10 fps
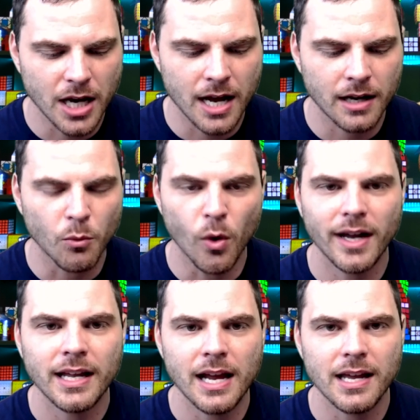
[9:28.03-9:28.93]
on what
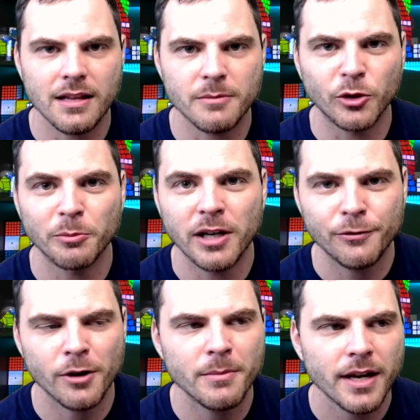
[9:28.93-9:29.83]
can I get the most money
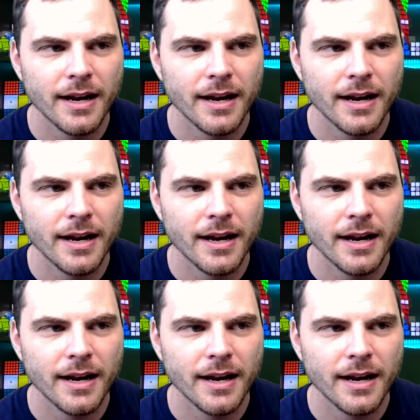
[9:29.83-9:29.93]
from,